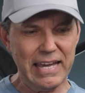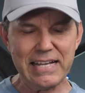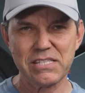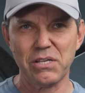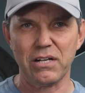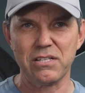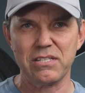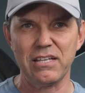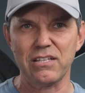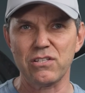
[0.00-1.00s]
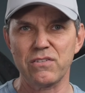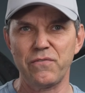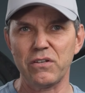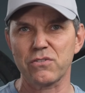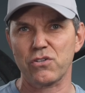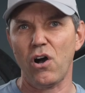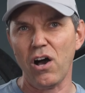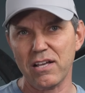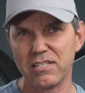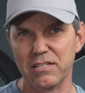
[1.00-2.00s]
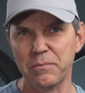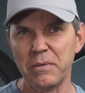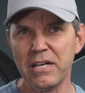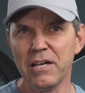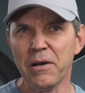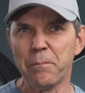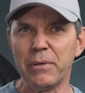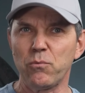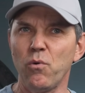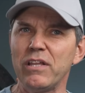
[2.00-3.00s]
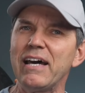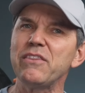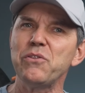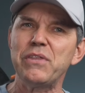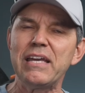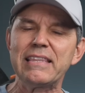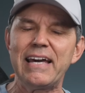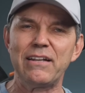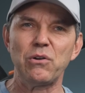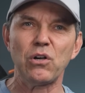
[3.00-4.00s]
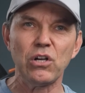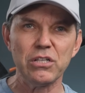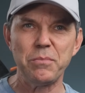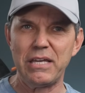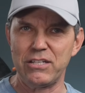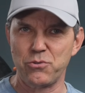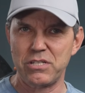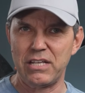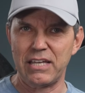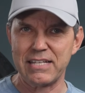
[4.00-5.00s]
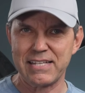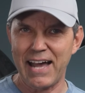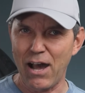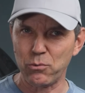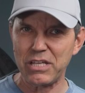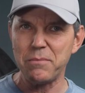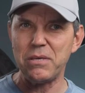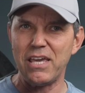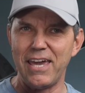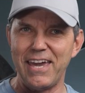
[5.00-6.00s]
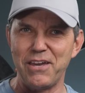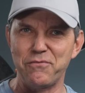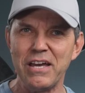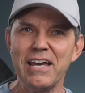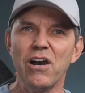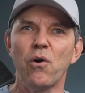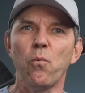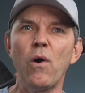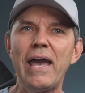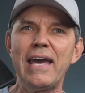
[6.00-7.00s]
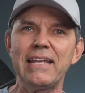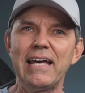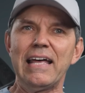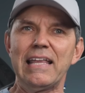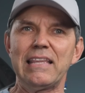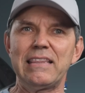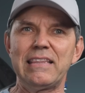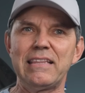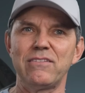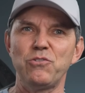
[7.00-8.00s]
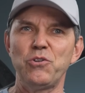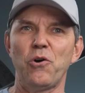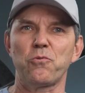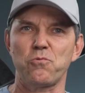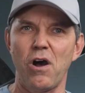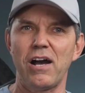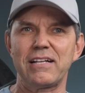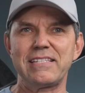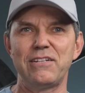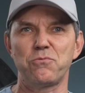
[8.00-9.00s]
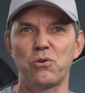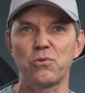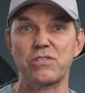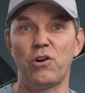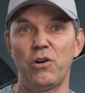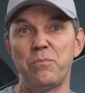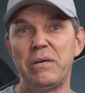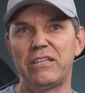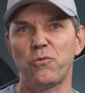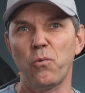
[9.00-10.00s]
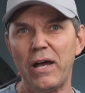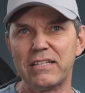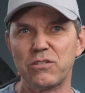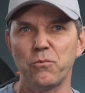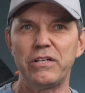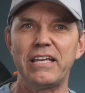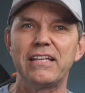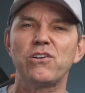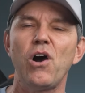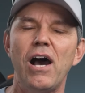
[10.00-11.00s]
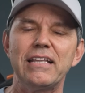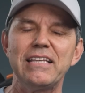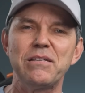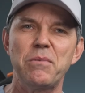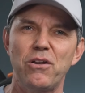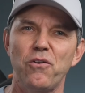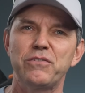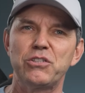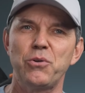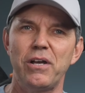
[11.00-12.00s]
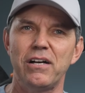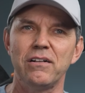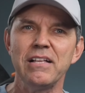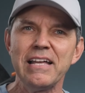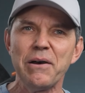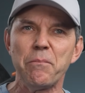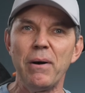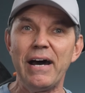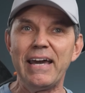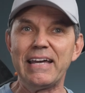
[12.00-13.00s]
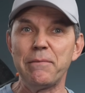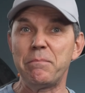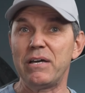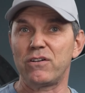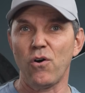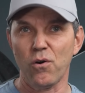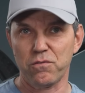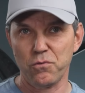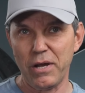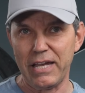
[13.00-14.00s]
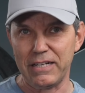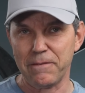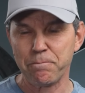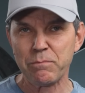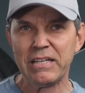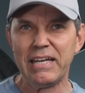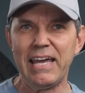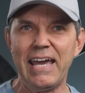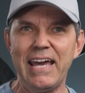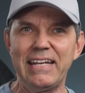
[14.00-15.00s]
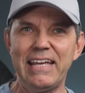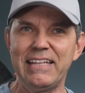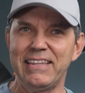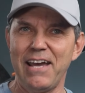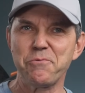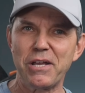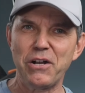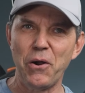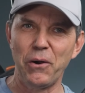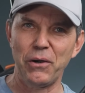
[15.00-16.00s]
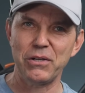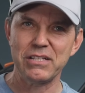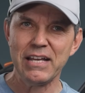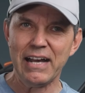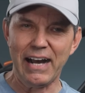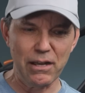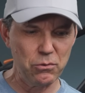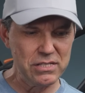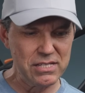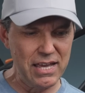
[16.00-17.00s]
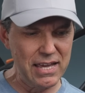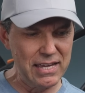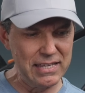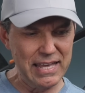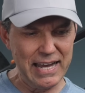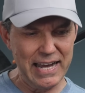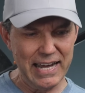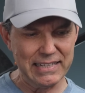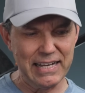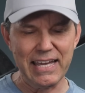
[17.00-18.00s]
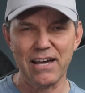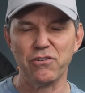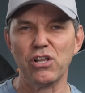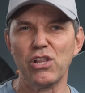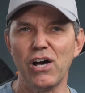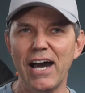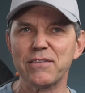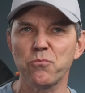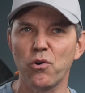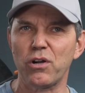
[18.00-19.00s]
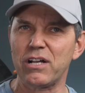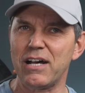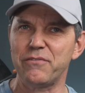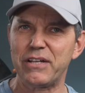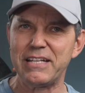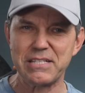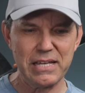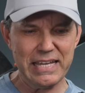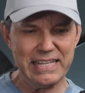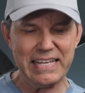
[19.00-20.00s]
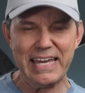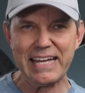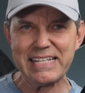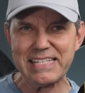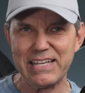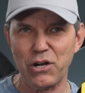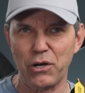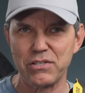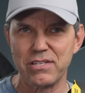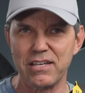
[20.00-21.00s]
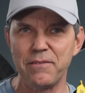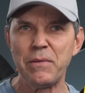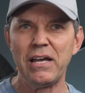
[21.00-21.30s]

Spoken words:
XC RC feels awesome. But one other thing that could be interesting is how they behave when, you know, rocks and roots are a bit wet, when you get caught in the middle of the trail by a bit of rain. And in that regard, I would say that I have a lot more confidence in the XC RC.